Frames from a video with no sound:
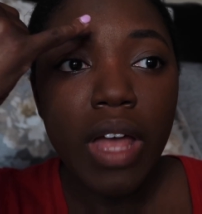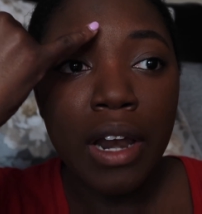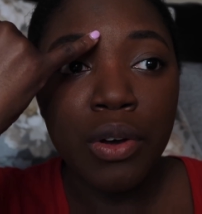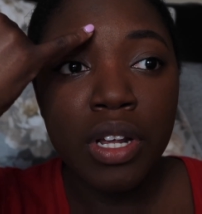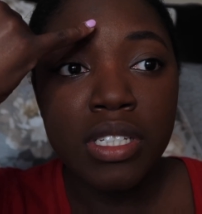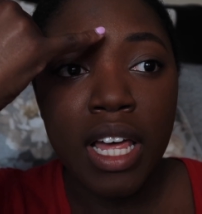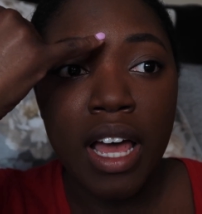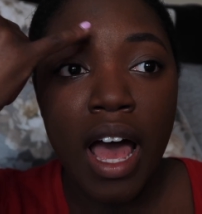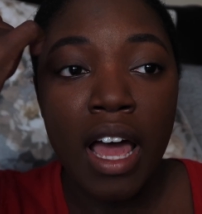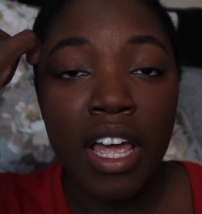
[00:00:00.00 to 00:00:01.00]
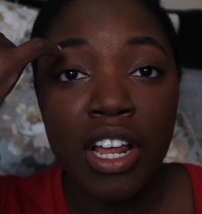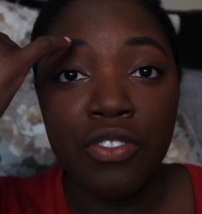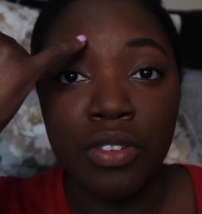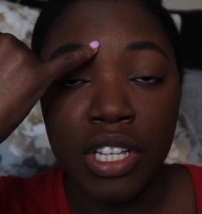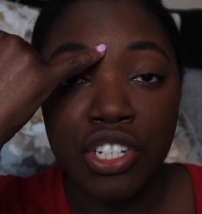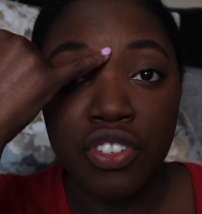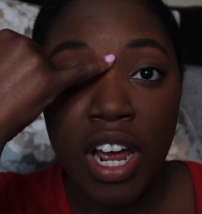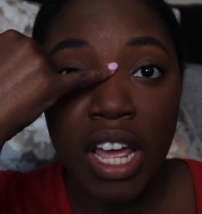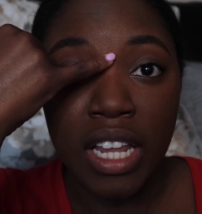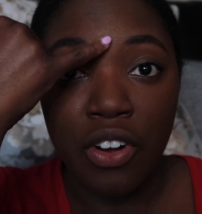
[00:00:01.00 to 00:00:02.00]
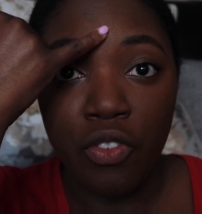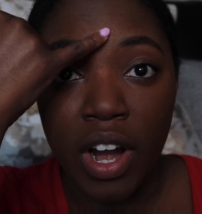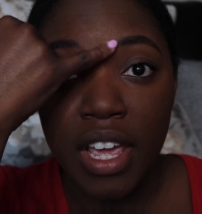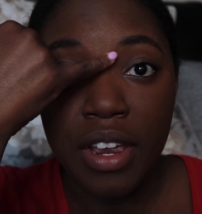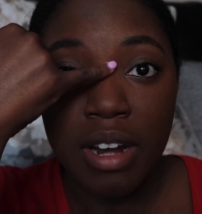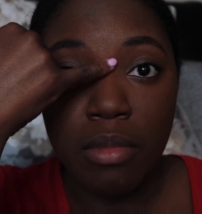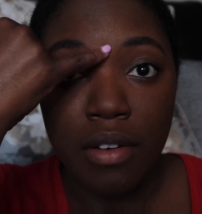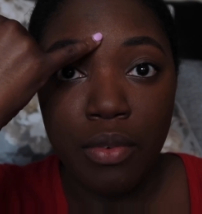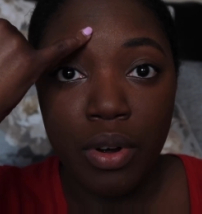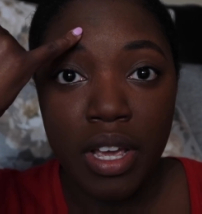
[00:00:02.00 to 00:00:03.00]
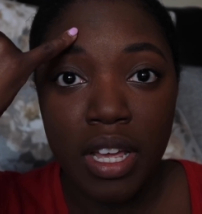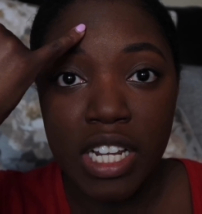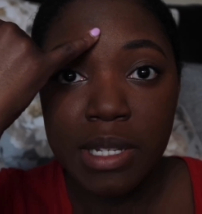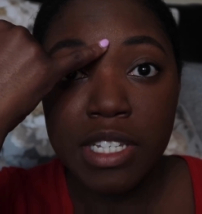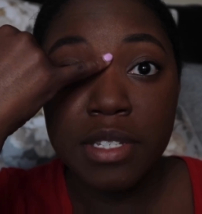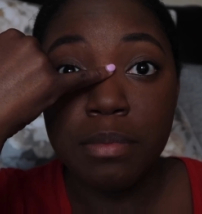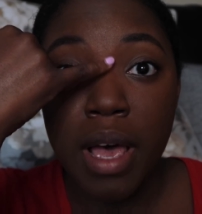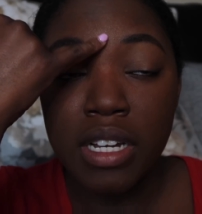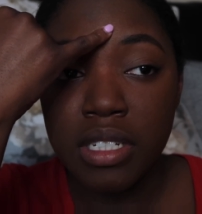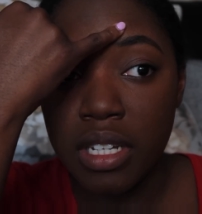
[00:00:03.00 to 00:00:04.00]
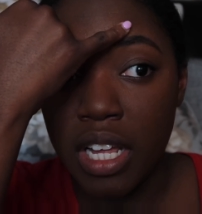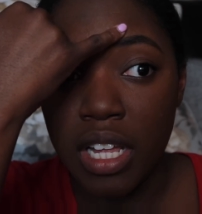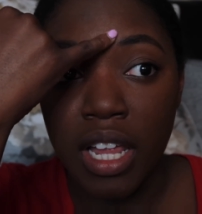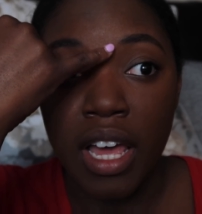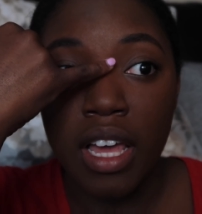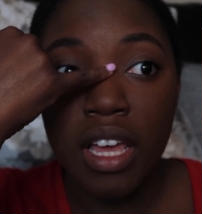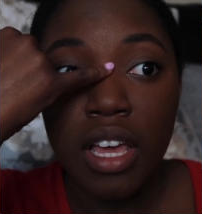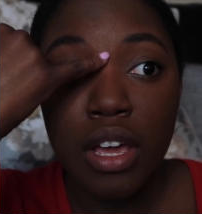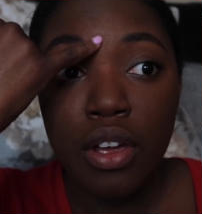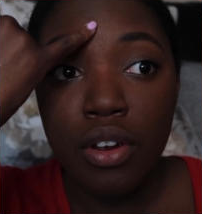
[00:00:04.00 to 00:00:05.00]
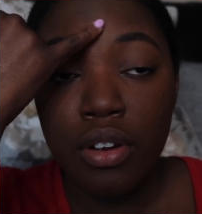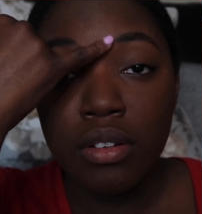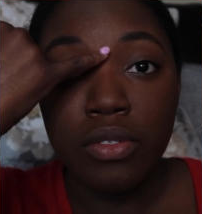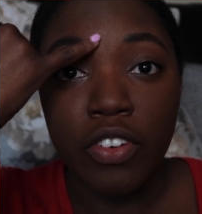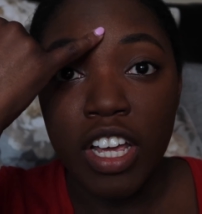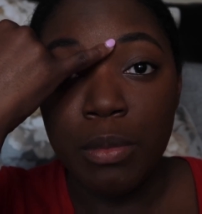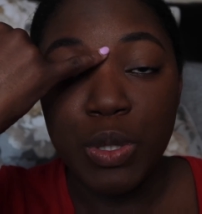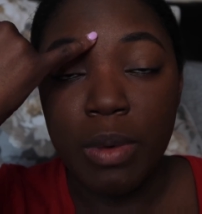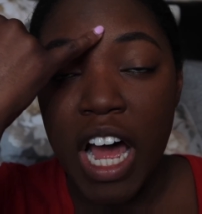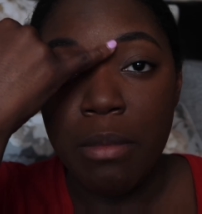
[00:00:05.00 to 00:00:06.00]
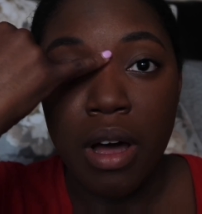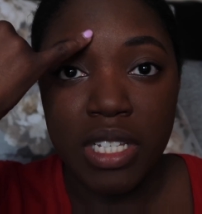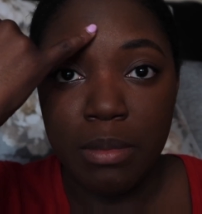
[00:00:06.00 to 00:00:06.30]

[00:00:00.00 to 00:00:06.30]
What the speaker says: I noticed like I get really dry like right here in my forehead, especially like in between my eyebrows.